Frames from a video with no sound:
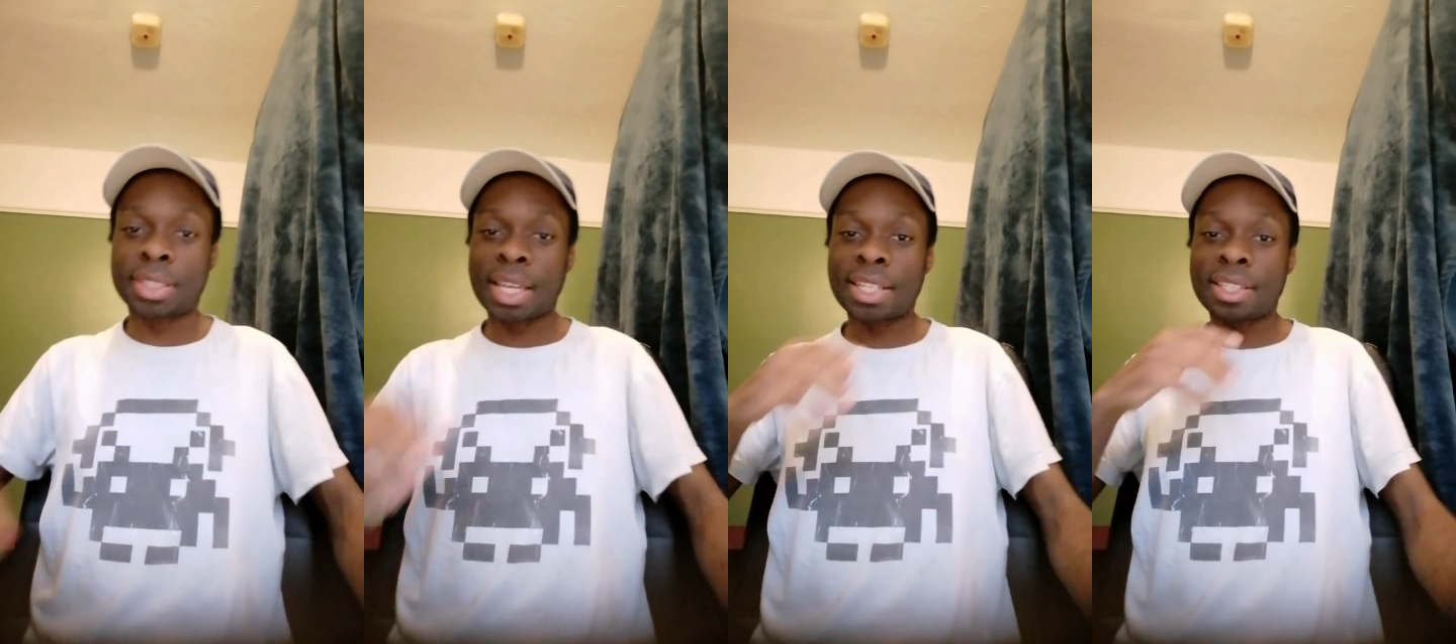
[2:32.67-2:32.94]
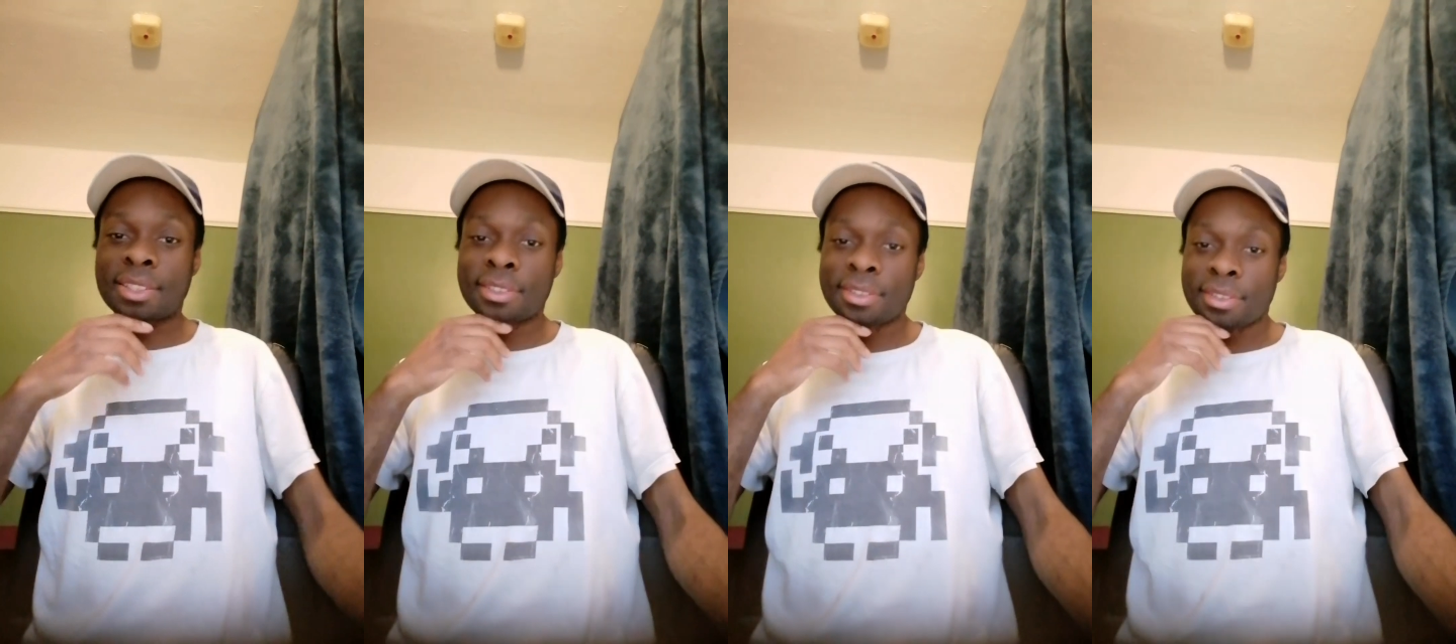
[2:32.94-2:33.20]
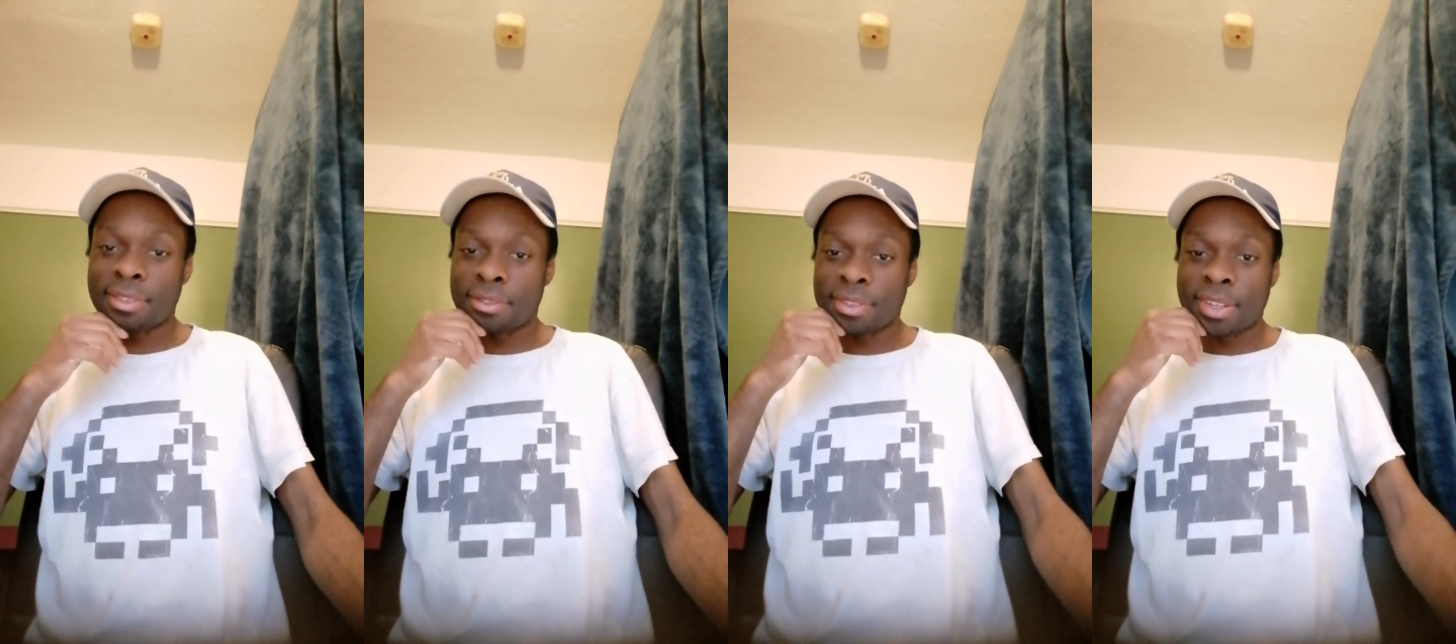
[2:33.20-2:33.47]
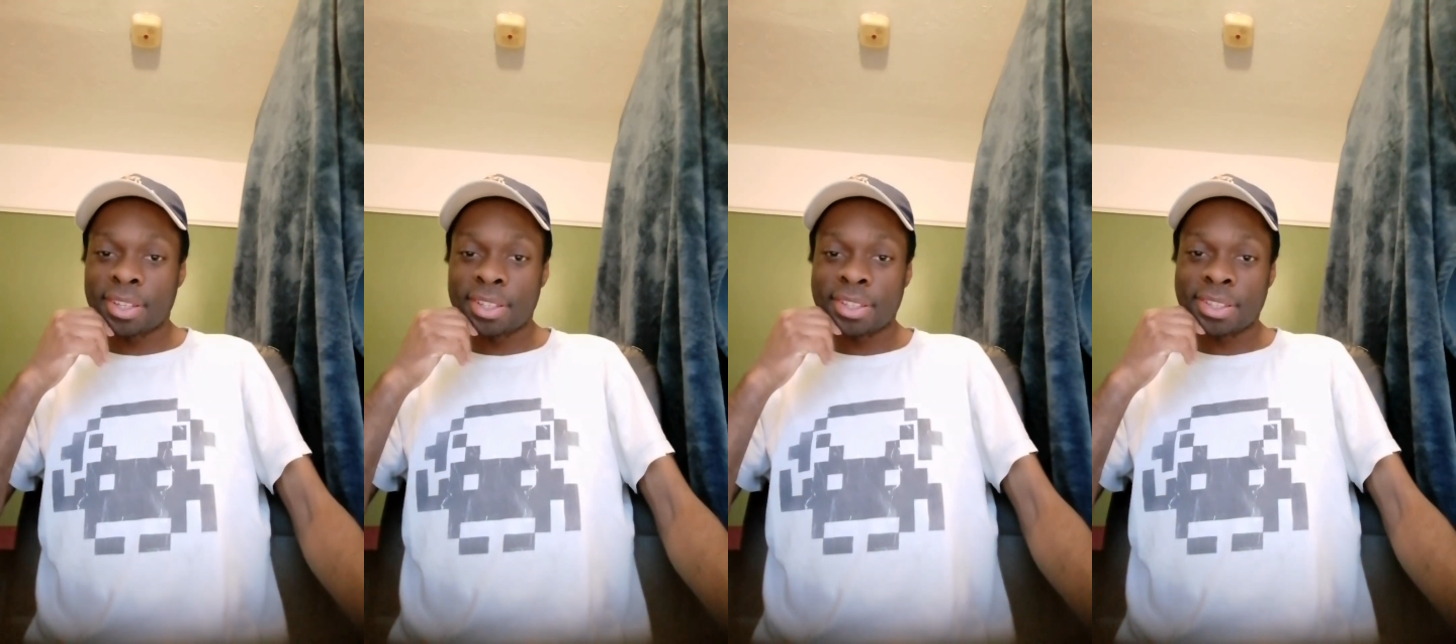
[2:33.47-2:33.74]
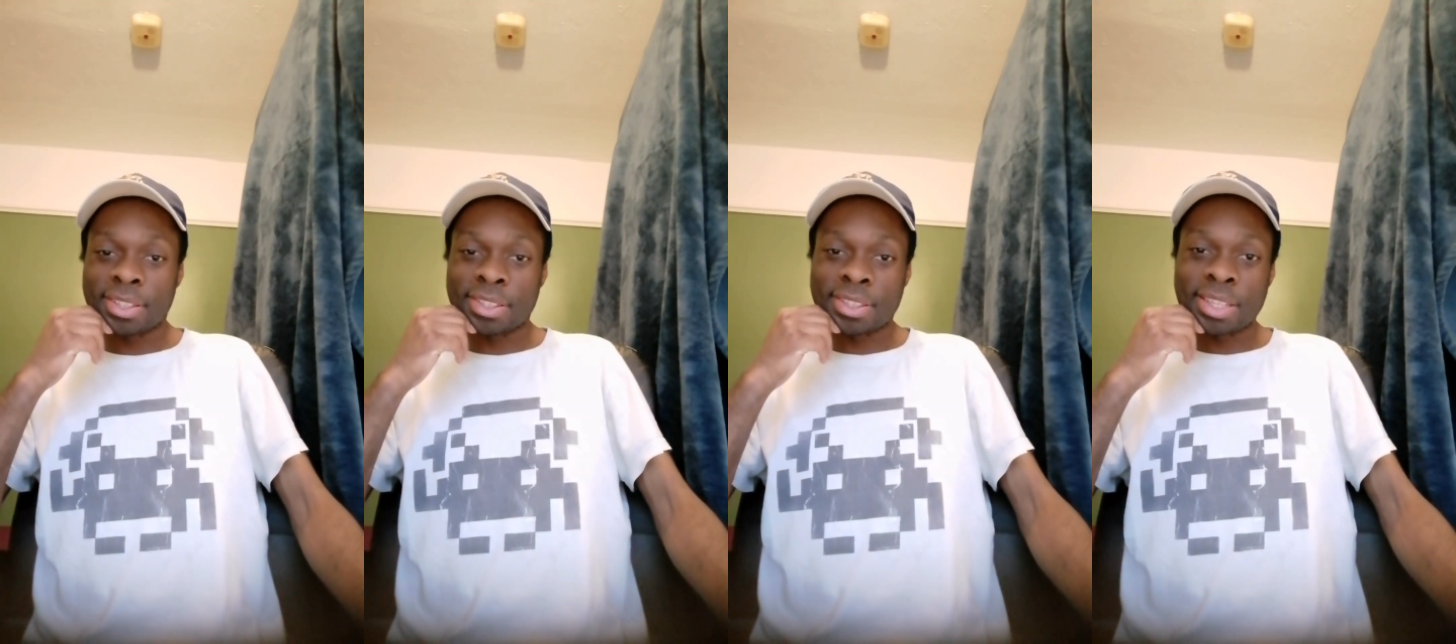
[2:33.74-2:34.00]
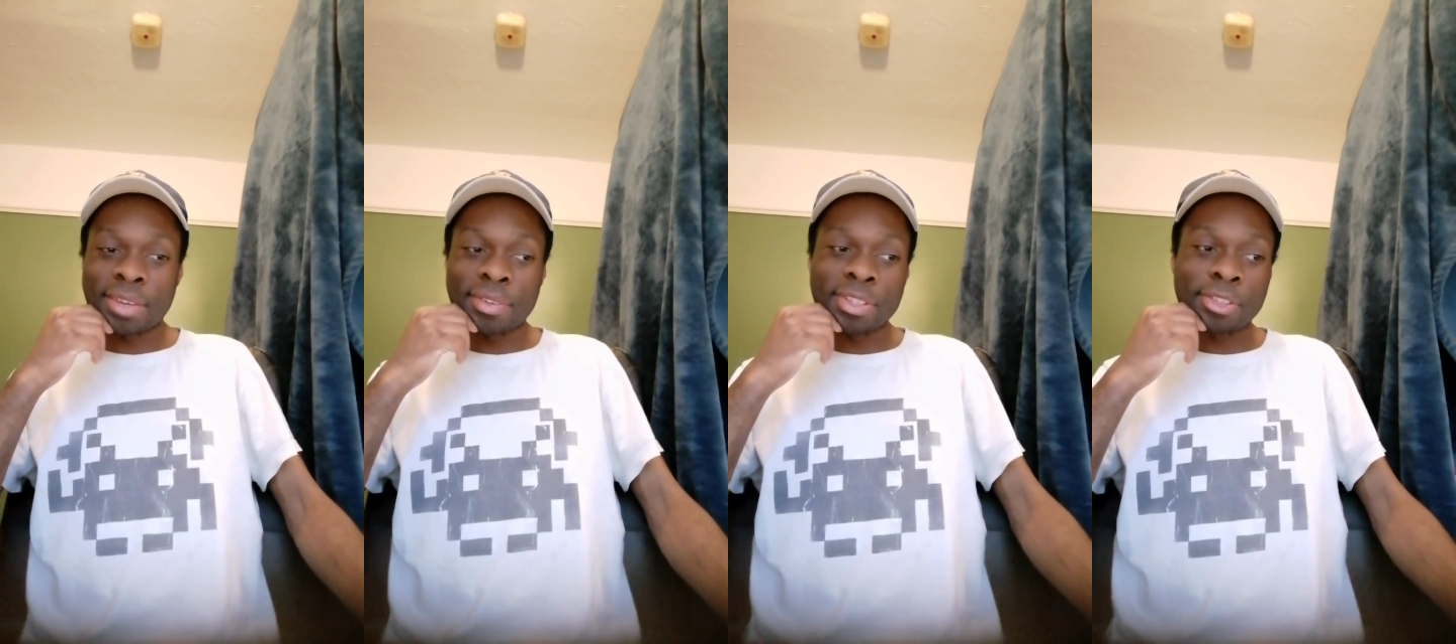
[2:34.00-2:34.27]
that
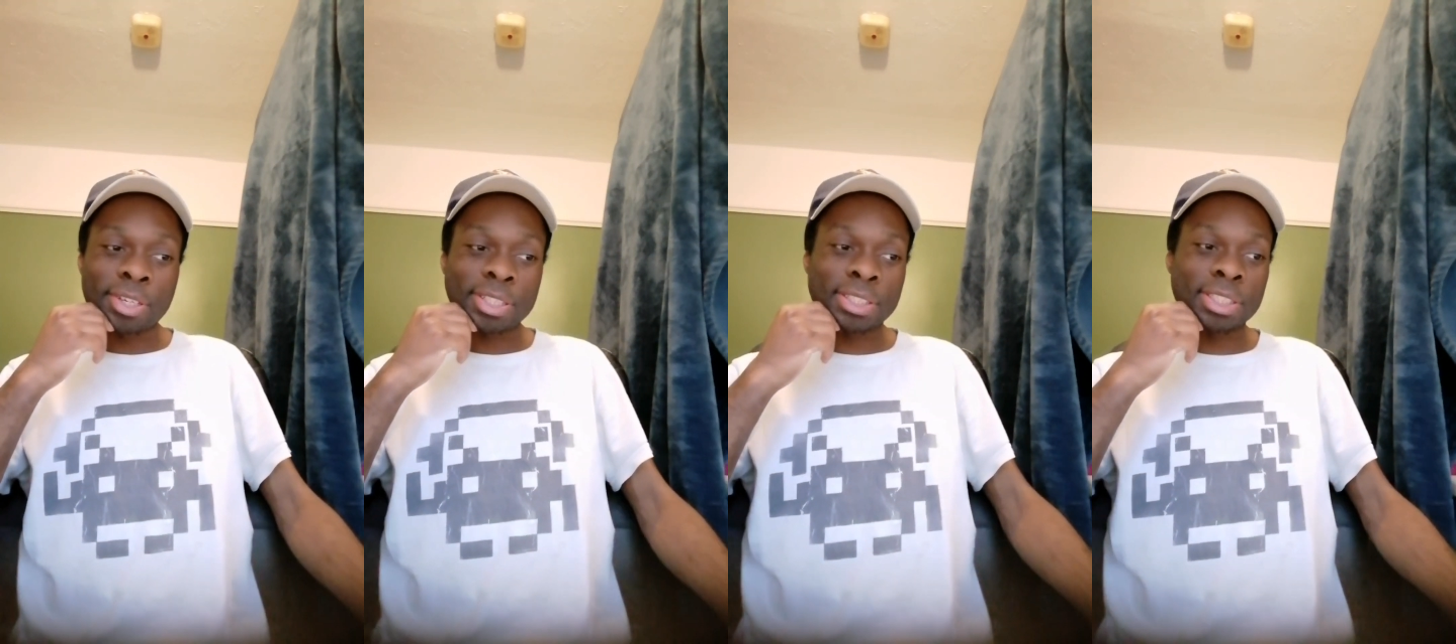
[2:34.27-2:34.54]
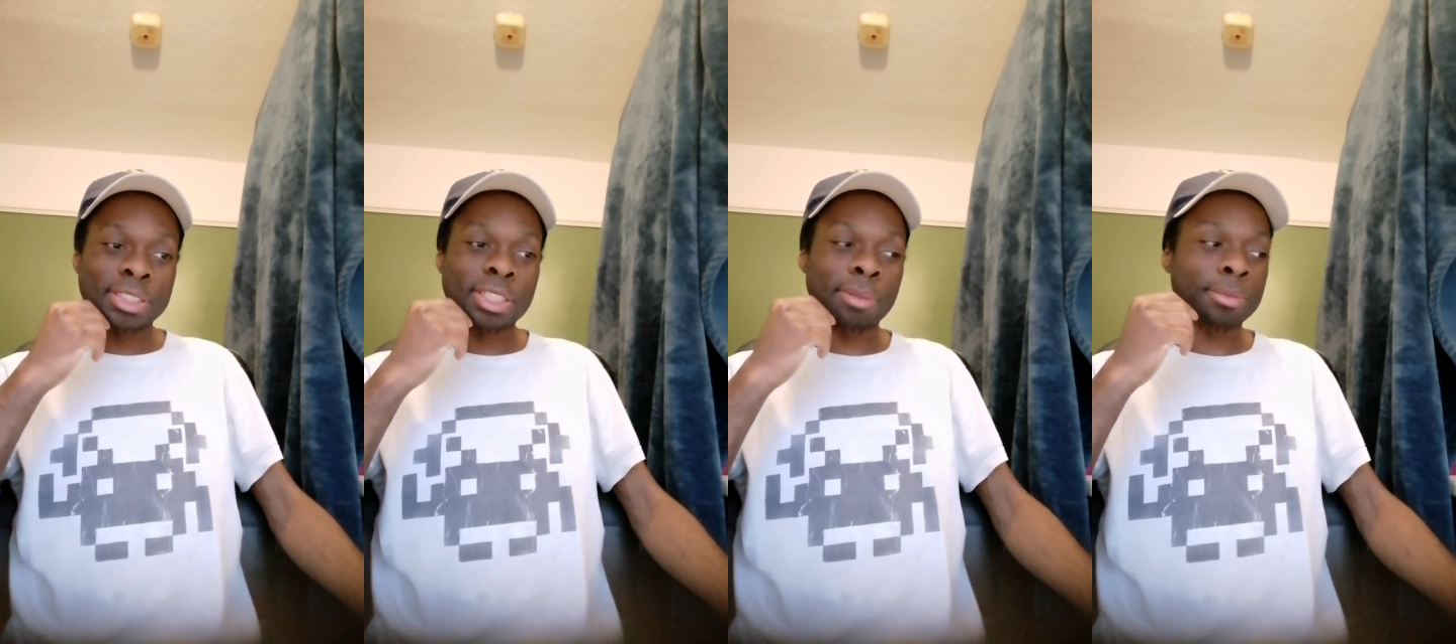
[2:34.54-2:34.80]
they're interesting.